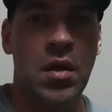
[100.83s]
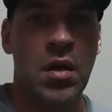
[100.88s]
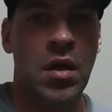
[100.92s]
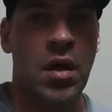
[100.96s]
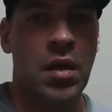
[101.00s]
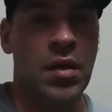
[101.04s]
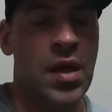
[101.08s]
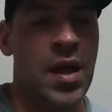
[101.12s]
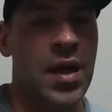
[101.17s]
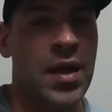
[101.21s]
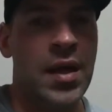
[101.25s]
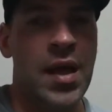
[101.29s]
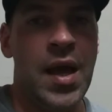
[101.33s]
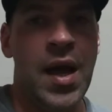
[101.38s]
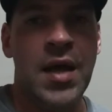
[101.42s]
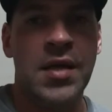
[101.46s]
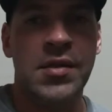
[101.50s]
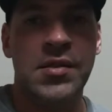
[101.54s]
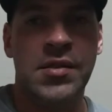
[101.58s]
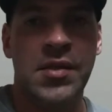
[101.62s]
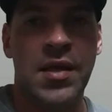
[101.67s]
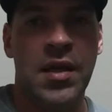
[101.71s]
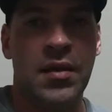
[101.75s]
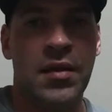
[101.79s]
A lot of
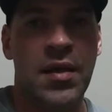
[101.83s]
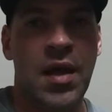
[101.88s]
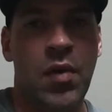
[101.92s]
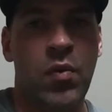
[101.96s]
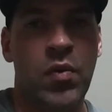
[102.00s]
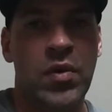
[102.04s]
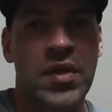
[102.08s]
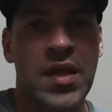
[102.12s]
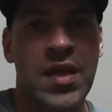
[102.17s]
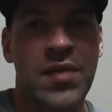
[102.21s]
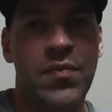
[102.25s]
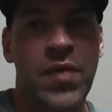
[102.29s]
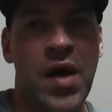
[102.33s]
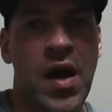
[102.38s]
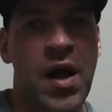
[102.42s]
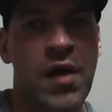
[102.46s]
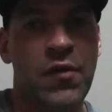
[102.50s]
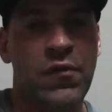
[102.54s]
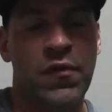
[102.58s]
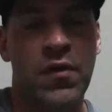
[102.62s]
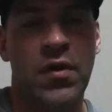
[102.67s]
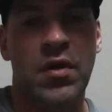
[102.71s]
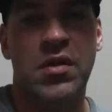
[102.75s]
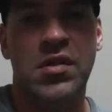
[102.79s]
guys think that when they buy,
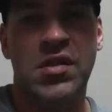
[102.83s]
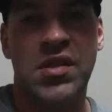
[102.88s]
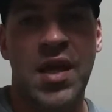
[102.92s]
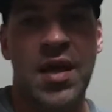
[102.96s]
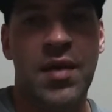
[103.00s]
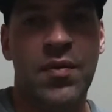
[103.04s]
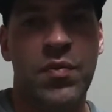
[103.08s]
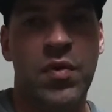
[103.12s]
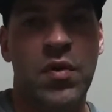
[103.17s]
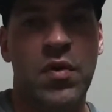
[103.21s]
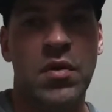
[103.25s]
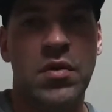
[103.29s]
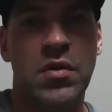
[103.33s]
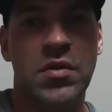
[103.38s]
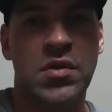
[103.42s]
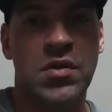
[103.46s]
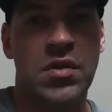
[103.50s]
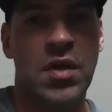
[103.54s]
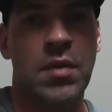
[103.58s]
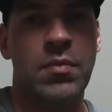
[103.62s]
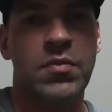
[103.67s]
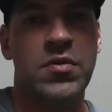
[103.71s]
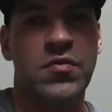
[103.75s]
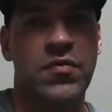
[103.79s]
for example,
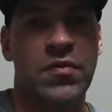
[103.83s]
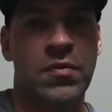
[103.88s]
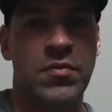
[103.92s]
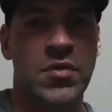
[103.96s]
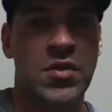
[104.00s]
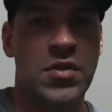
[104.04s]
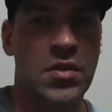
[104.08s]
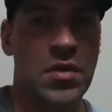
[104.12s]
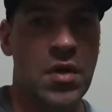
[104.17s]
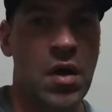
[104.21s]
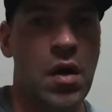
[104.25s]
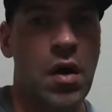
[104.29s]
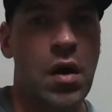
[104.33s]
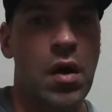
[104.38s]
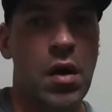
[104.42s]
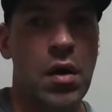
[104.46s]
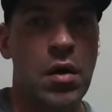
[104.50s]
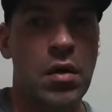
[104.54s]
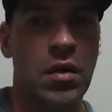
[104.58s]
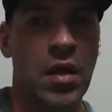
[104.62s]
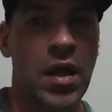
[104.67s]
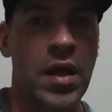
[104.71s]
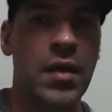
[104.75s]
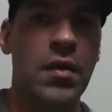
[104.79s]
subs from Scar,
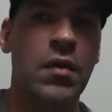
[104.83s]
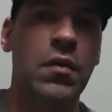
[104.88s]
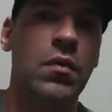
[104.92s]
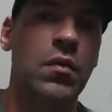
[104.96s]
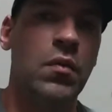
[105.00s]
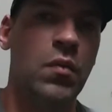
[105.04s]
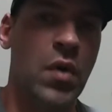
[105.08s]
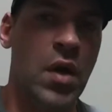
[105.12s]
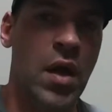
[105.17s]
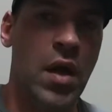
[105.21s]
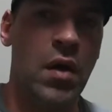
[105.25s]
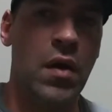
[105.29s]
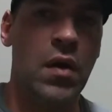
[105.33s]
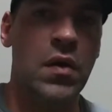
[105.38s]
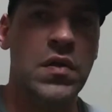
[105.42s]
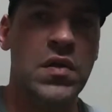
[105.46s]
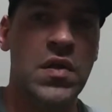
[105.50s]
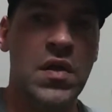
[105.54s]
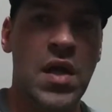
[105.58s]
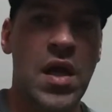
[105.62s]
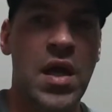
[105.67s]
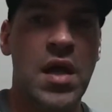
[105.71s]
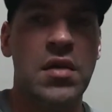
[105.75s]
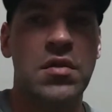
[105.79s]
like what I heard
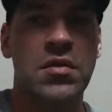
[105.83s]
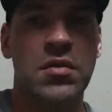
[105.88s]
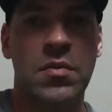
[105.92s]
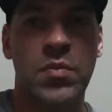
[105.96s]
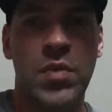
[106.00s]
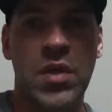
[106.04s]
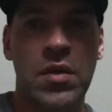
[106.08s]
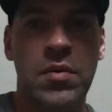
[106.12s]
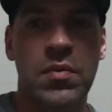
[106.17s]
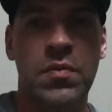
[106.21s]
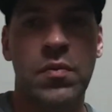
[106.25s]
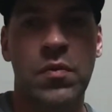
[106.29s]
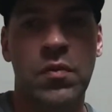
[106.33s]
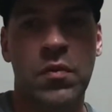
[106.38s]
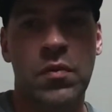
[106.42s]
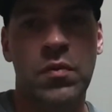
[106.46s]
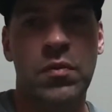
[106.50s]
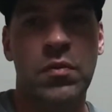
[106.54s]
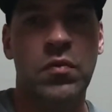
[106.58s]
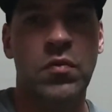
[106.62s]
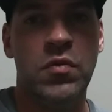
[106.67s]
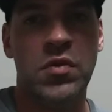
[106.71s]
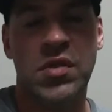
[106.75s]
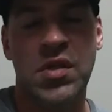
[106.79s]
today, somebody
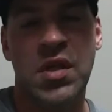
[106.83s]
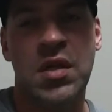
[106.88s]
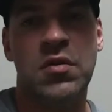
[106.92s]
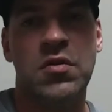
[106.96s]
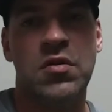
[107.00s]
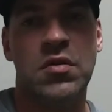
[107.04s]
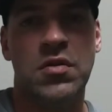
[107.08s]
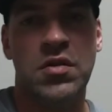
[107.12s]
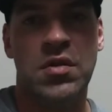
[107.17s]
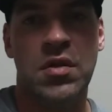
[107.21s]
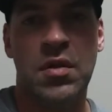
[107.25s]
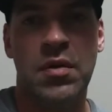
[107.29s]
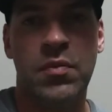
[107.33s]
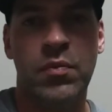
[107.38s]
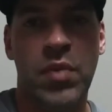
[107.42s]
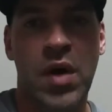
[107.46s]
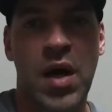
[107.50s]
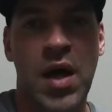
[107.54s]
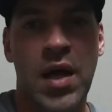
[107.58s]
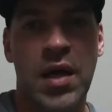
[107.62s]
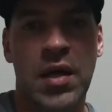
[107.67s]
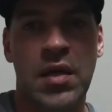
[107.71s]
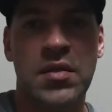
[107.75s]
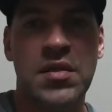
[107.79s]
was interested in
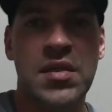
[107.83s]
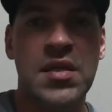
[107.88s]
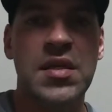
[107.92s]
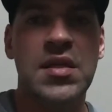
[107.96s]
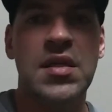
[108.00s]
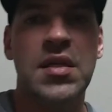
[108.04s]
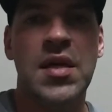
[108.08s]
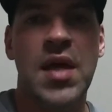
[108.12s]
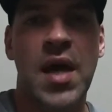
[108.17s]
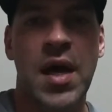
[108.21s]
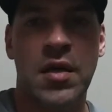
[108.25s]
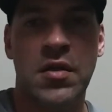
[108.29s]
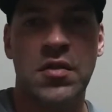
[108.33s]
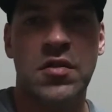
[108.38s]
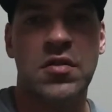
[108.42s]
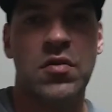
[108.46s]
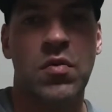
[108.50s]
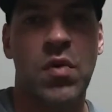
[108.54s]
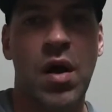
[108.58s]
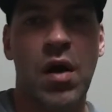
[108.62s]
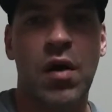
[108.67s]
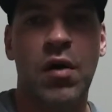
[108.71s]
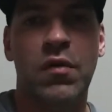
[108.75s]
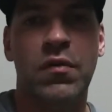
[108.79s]
buying a
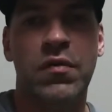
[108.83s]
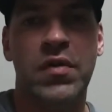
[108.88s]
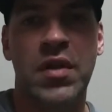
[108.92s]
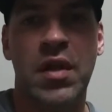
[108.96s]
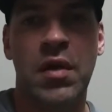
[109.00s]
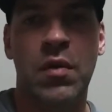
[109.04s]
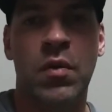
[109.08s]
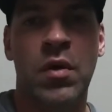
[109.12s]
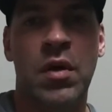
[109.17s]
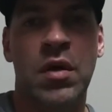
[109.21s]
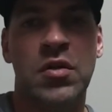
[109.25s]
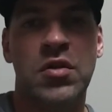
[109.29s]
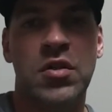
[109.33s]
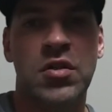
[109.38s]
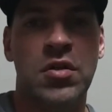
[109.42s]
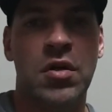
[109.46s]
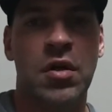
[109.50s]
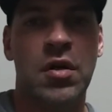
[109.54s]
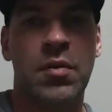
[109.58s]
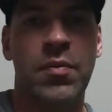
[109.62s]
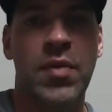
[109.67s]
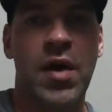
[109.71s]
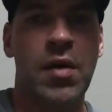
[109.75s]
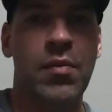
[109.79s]
DDX12 and they weren't
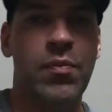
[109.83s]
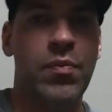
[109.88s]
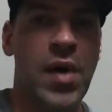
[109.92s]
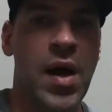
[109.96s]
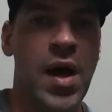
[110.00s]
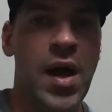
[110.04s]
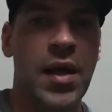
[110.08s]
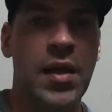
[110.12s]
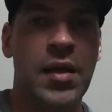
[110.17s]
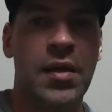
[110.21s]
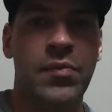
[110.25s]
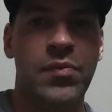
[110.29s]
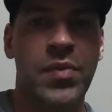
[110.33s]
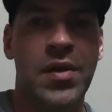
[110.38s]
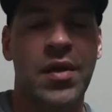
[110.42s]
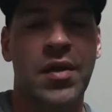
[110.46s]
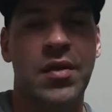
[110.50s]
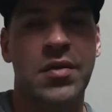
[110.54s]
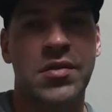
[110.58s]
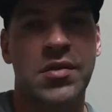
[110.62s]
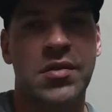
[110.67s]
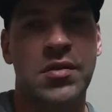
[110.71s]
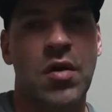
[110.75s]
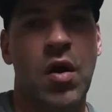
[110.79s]
sure about buying it
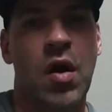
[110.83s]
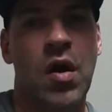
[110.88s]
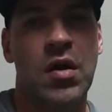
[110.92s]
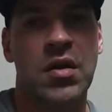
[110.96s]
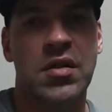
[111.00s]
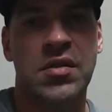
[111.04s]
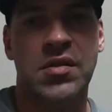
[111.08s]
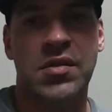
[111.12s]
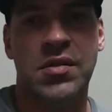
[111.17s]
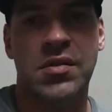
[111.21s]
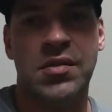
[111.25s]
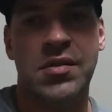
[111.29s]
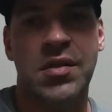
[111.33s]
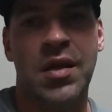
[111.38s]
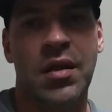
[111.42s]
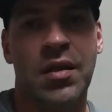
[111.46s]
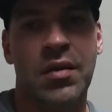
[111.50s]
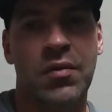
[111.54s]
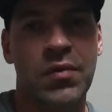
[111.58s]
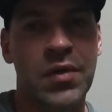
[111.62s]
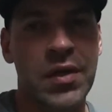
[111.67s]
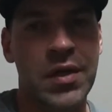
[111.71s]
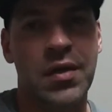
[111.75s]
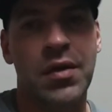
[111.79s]
because Scar doesn't sell
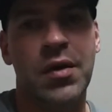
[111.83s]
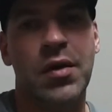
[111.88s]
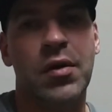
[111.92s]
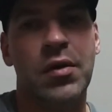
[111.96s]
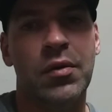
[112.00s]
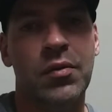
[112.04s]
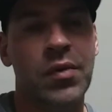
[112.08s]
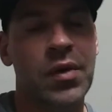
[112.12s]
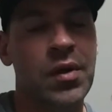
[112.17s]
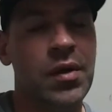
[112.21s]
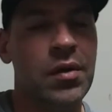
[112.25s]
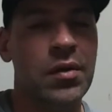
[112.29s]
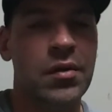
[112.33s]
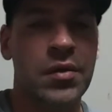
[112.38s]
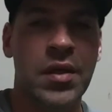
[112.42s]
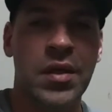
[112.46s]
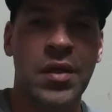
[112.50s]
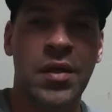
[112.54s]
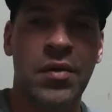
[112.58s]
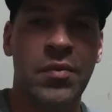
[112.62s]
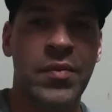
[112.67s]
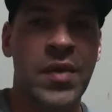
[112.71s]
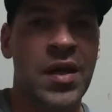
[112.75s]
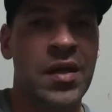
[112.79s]
a recone. Well, you
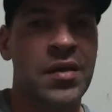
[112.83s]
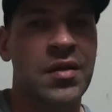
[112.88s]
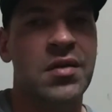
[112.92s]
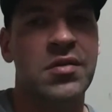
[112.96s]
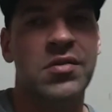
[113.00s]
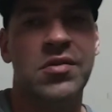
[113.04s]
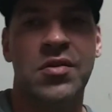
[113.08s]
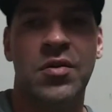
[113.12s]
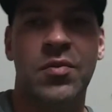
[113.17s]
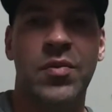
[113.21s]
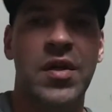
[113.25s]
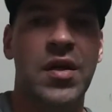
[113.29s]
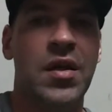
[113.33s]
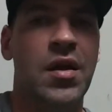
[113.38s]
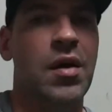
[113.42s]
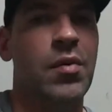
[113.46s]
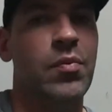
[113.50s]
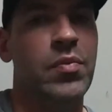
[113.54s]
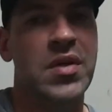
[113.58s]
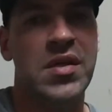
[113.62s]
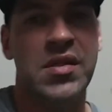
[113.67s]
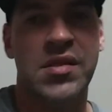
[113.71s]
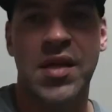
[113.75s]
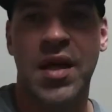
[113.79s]
know, man, there's so many
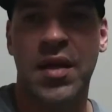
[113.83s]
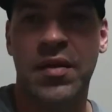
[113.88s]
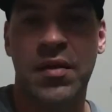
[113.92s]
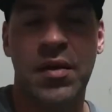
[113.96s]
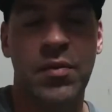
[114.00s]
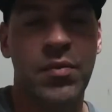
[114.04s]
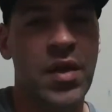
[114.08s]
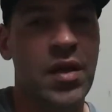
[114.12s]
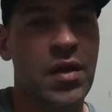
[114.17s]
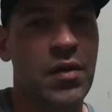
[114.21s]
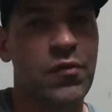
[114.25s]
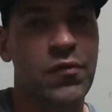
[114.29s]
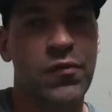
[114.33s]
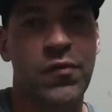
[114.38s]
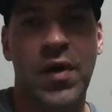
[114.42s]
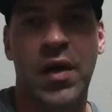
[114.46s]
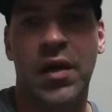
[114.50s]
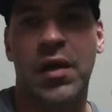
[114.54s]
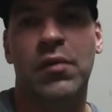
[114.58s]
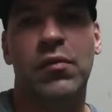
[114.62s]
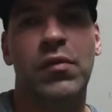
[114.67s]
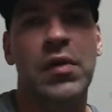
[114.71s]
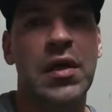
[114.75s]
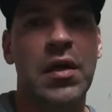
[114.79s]
companies out there making
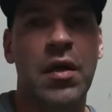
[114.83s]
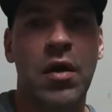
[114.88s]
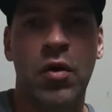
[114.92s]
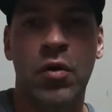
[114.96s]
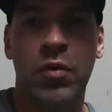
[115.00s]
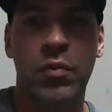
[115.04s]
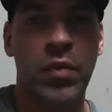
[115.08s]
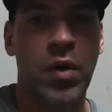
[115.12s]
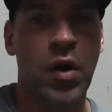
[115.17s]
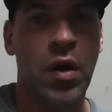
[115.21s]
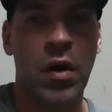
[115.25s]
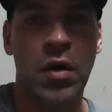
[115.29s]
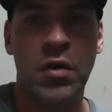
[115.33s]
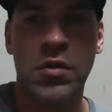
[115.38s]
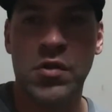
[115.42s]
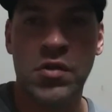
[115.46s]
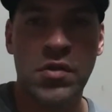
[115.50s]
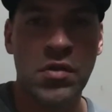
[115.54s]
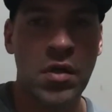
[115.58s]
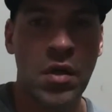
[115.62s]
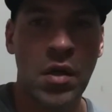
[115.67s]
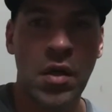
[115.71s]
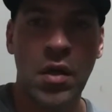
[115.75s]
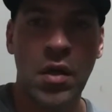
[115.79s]
fucking recone parts.